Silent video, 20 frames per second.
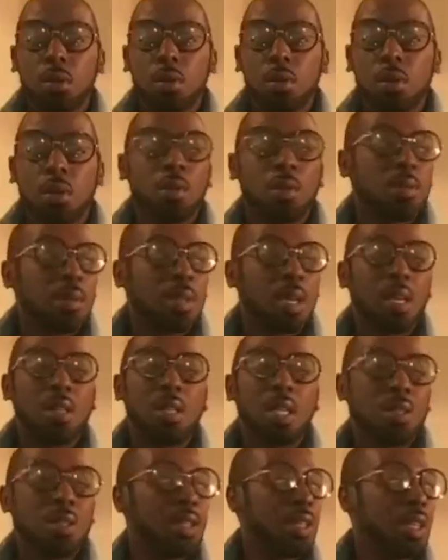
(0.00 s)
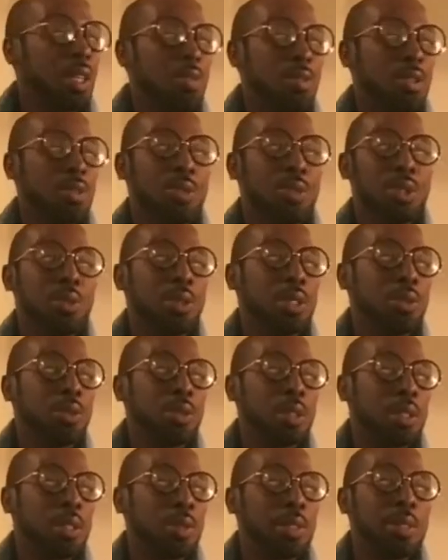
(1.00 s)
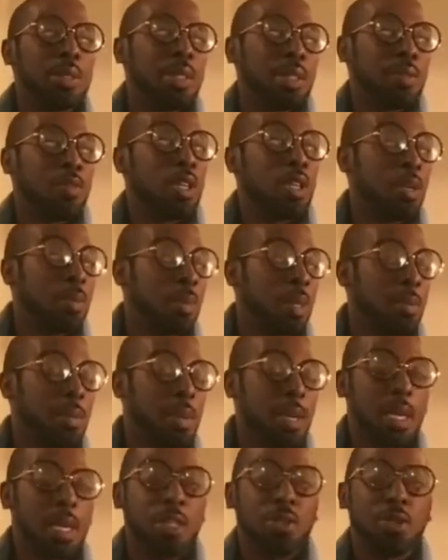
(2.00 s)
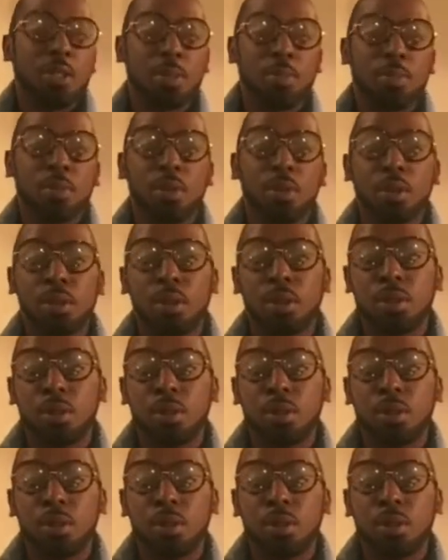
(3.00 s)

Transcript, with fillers: Look, I, I, don't I don't know what you were doing. I was looking for a number in my address book.